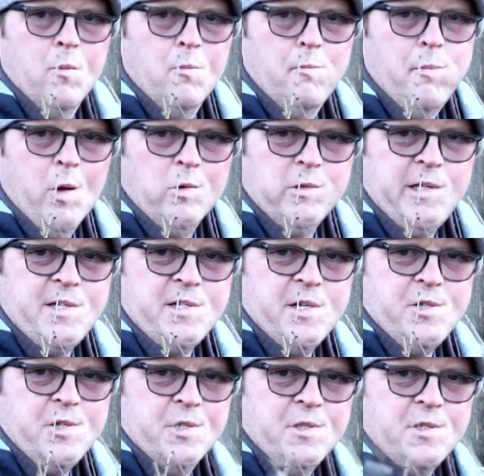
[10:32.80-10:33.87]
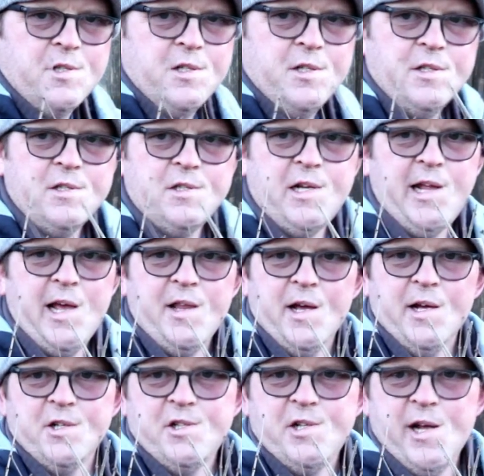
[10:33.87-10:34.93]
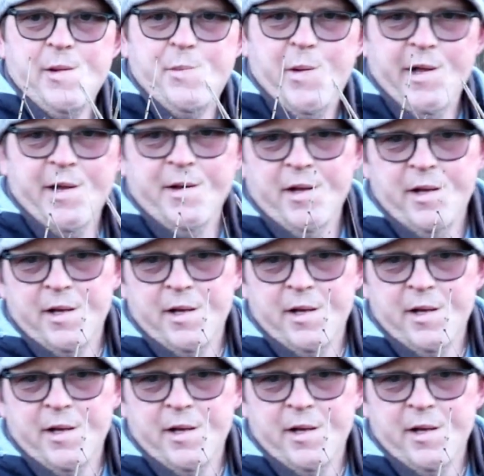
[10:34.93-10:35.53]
bold decisions to get that shape in.